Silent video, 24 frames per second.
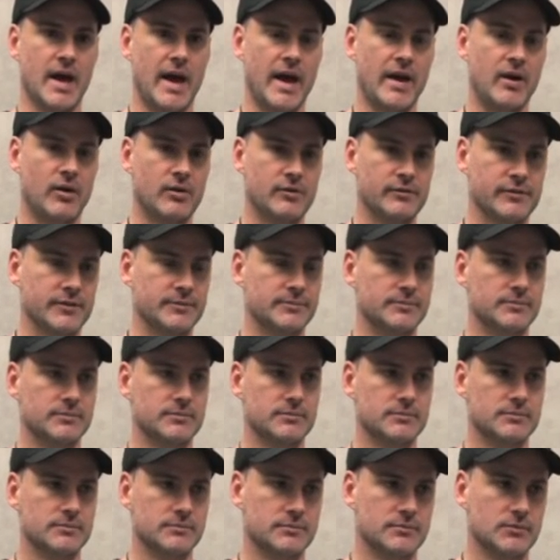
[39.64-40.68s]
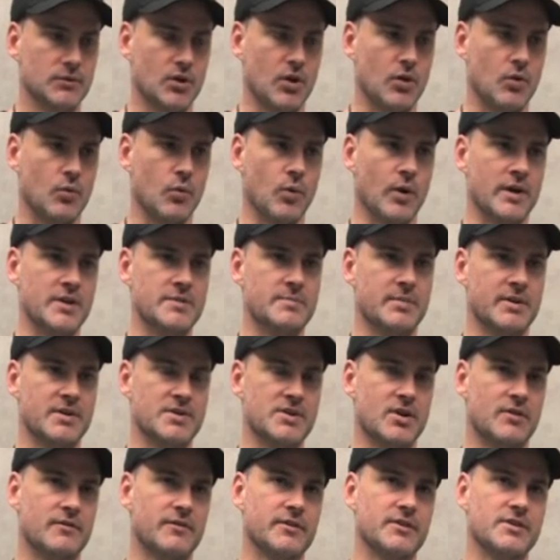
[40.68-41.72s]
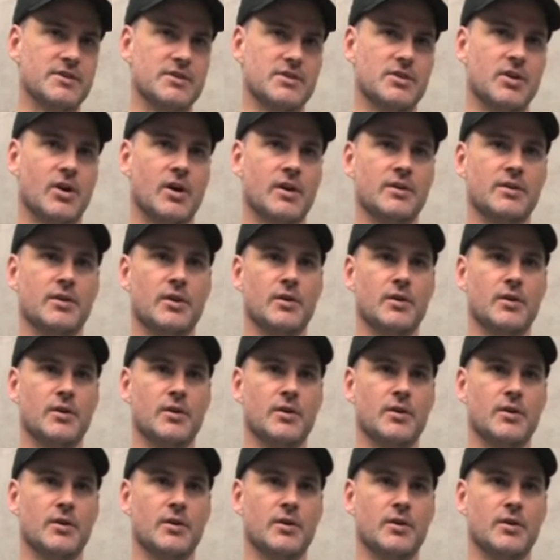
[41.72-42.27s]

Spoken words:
and often, not always, but as often as not,